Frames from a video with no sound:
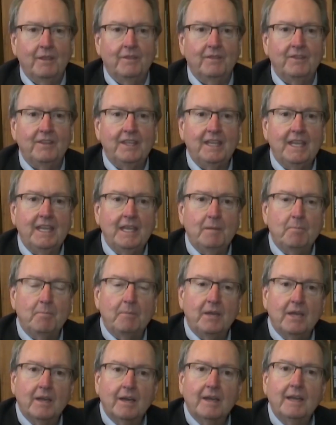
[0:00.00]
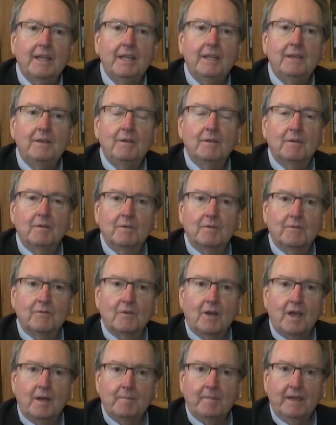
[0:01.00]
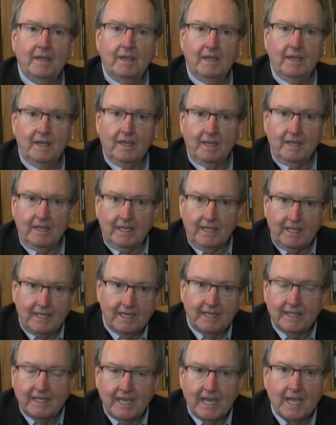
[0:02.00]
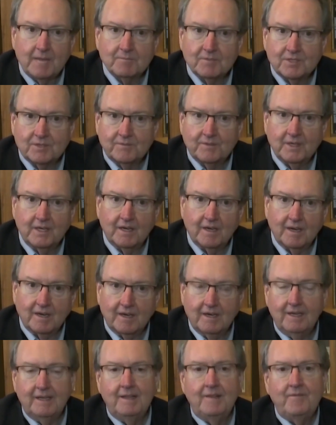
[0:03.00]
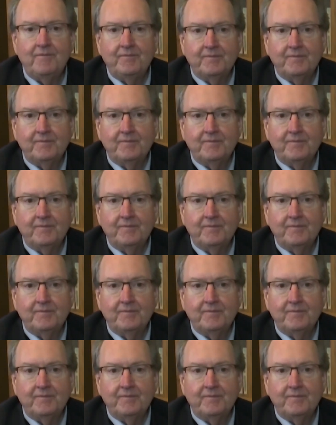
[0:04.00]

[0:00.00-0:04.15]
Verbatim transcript: The period from hitting the atmosphere